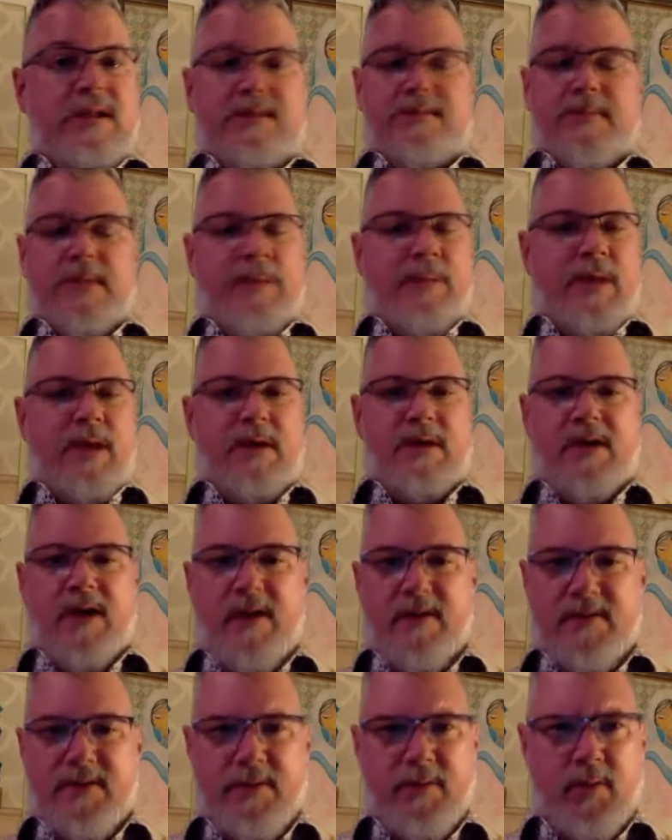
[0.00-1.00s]
It may be
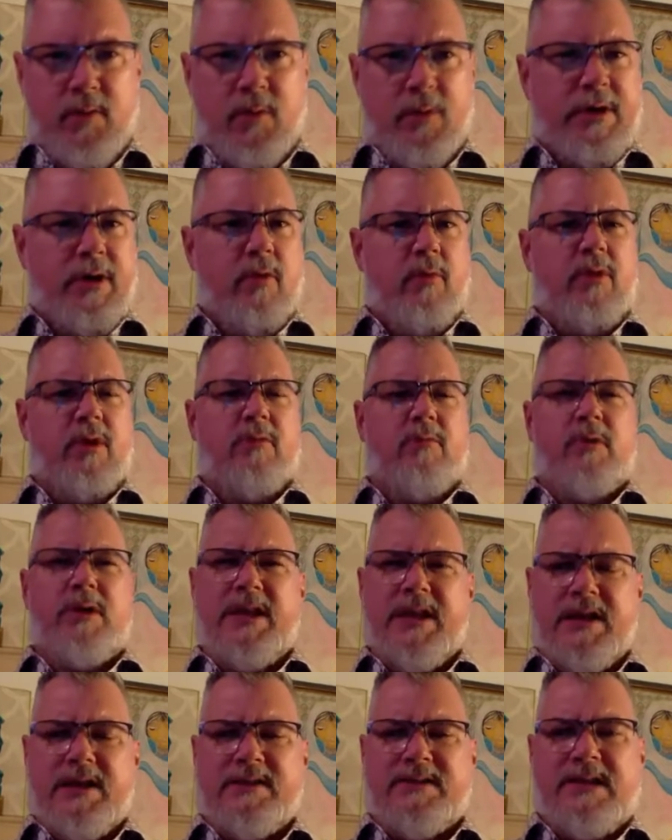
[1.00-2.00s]
uncomfortable. We don't want to
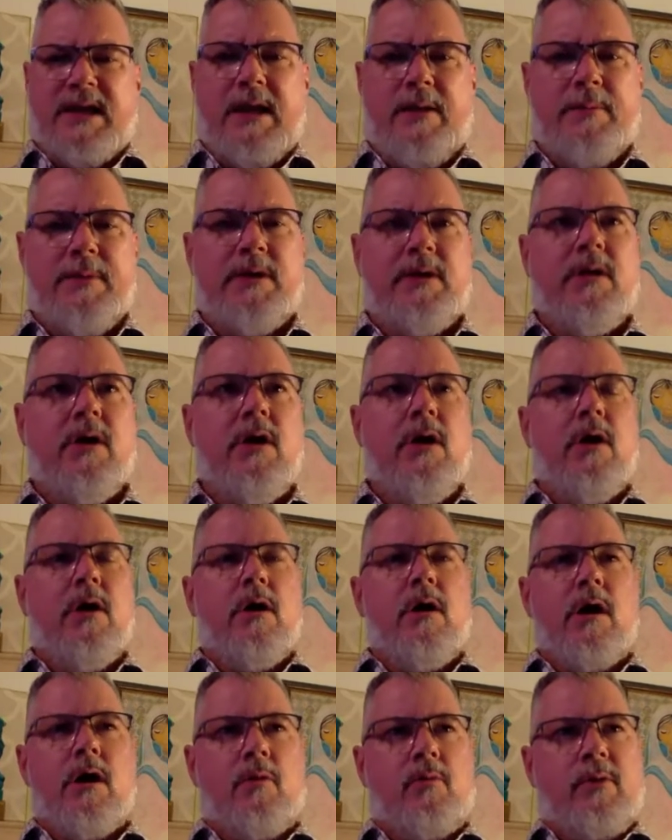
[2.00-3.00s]
really examine
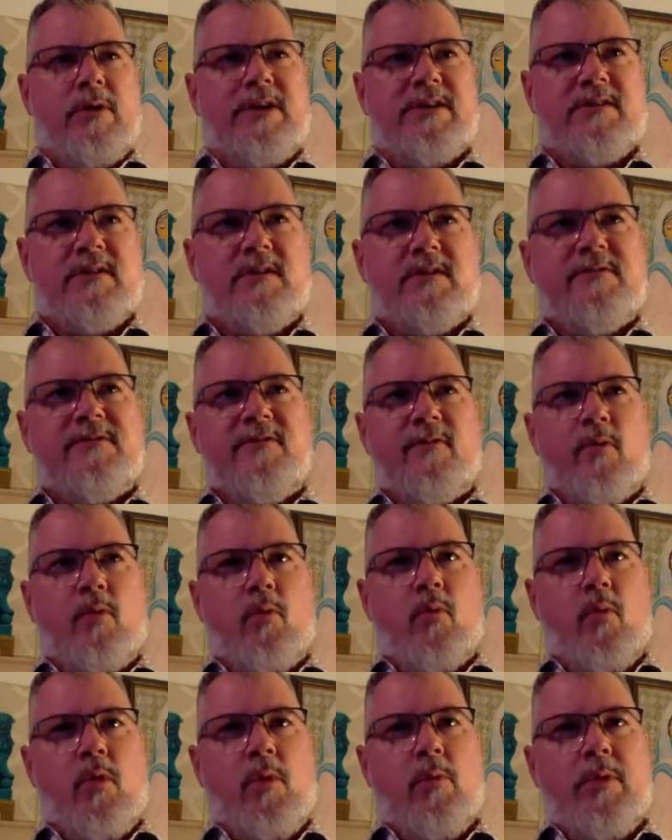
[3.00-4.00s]
our reasons for
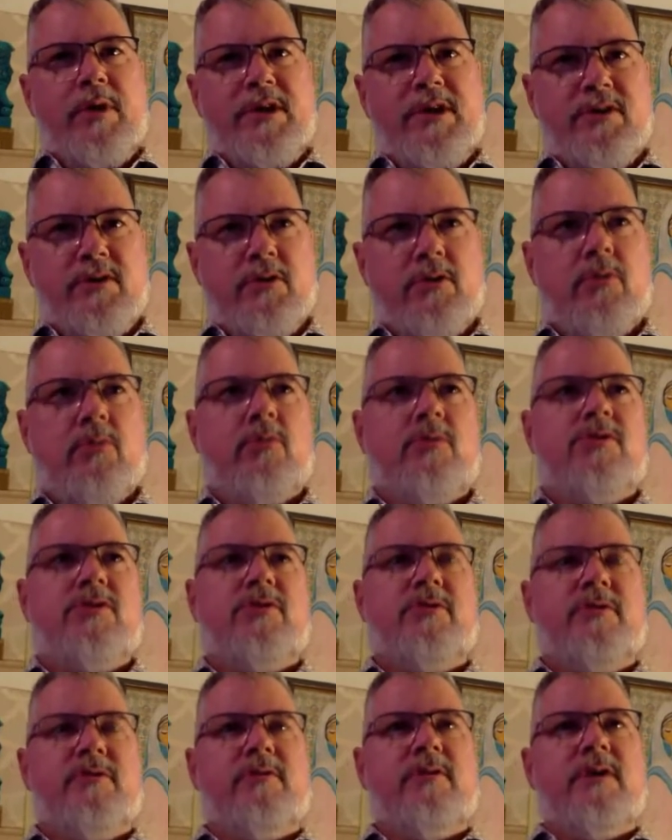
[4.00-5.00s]
what we do
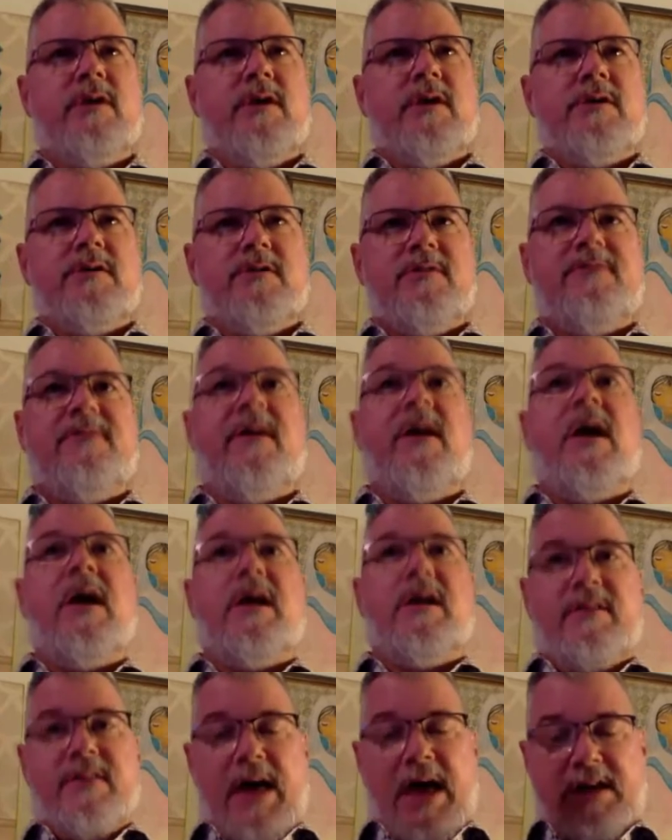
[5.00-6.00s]
to
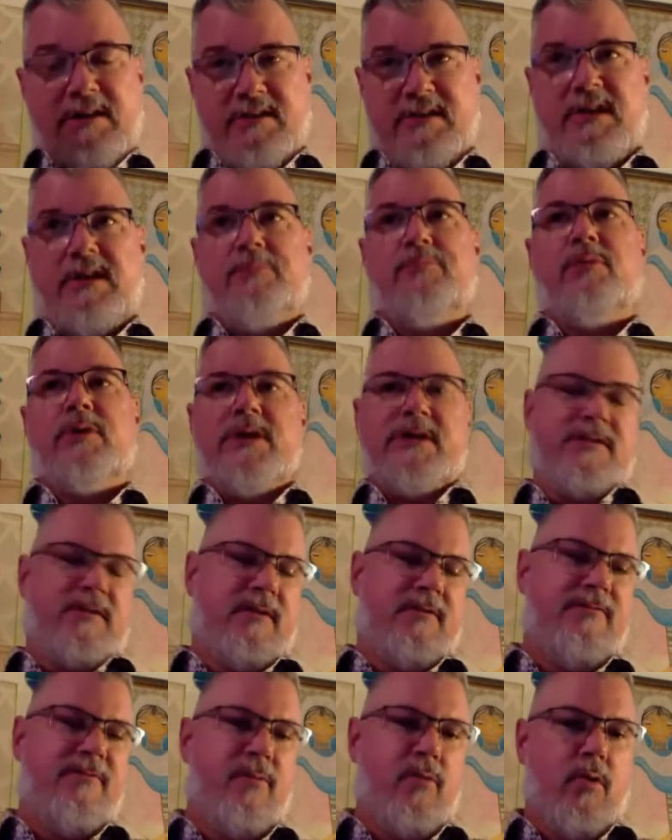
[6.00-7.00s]
find that deep
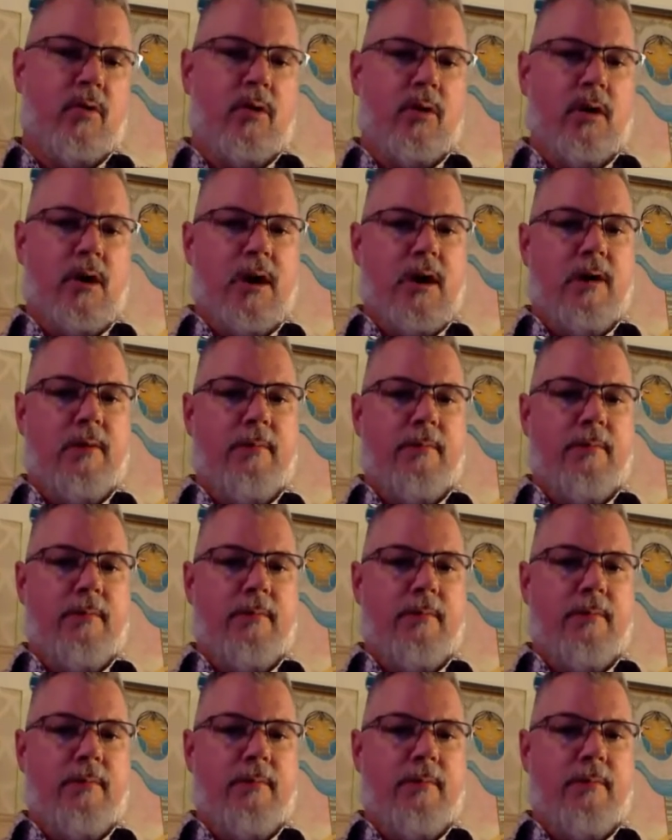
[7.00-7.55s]
reason for